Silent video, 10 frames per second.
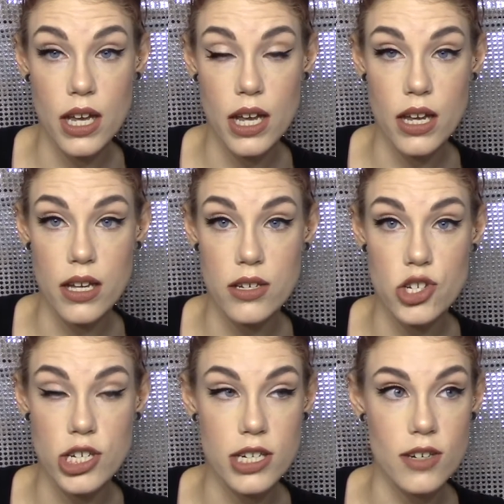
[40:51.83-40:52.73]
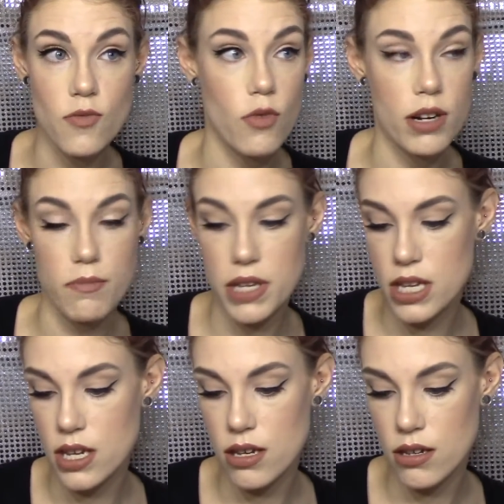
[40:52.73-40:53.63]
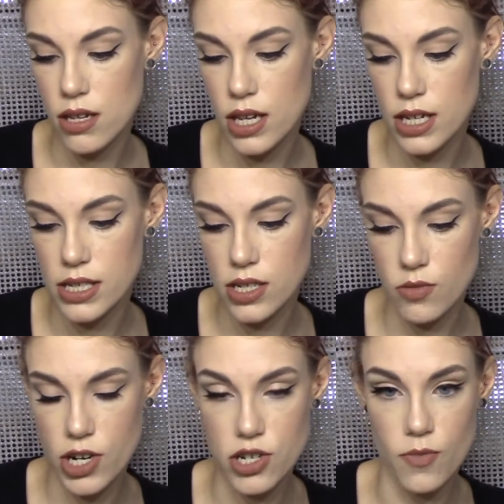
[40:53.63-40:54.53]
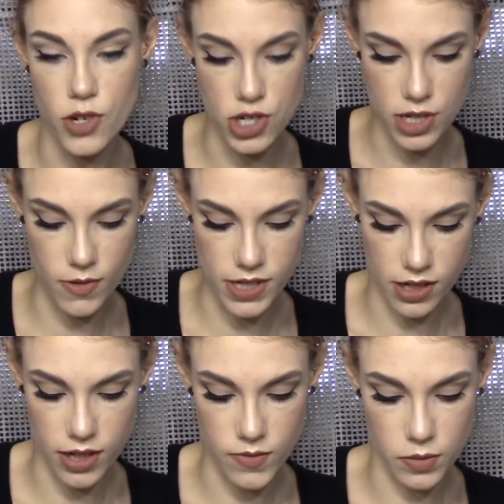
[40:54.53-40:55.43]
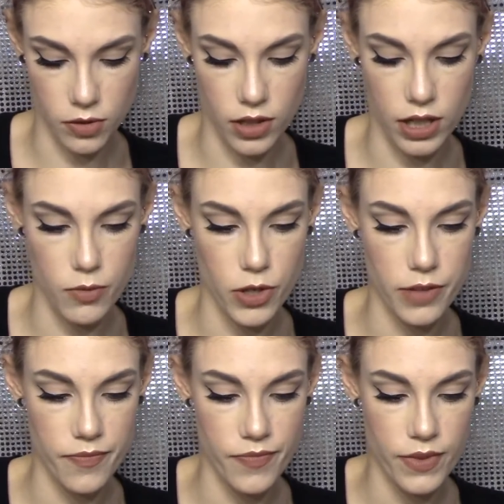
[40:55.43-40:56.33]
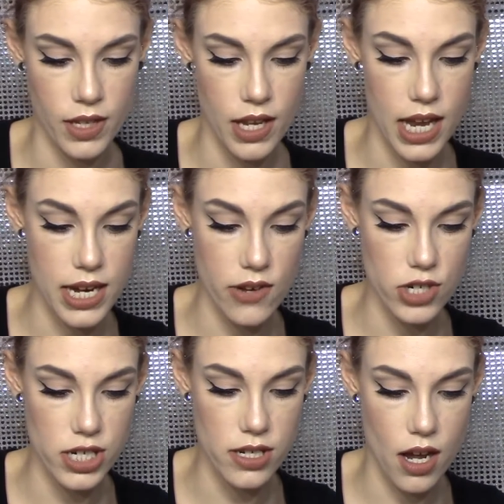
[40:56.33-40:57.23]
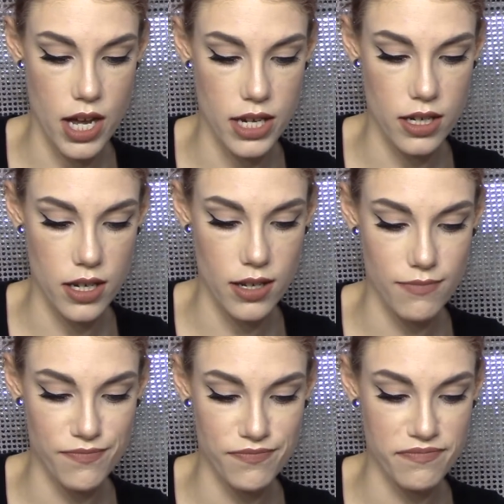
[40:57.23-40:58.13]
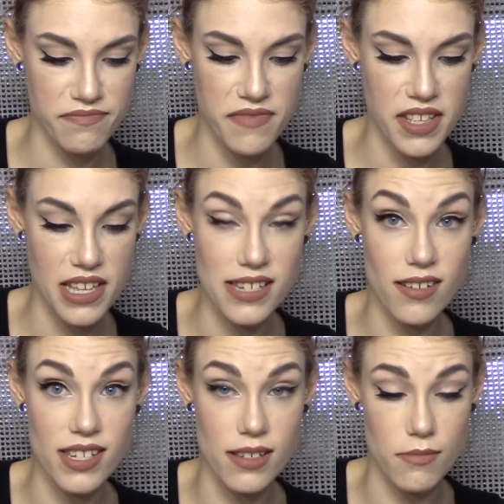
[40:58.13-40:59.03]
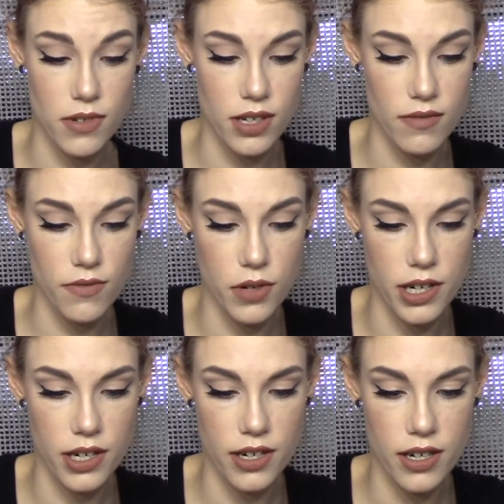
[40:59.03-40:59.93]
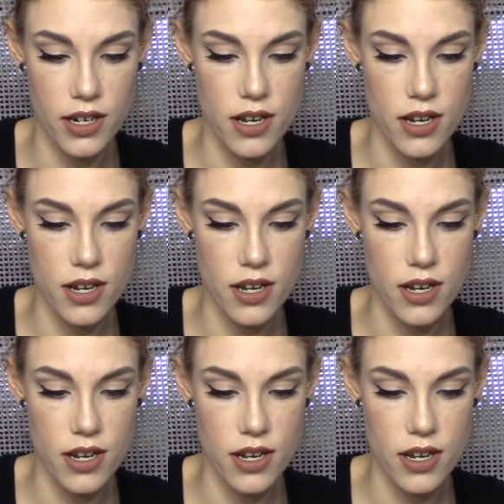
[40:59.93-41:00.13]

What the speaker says: And she didn't want to be in a situation where she was uncomfortable anymore. And now she's not. And that's awesome. Good for her.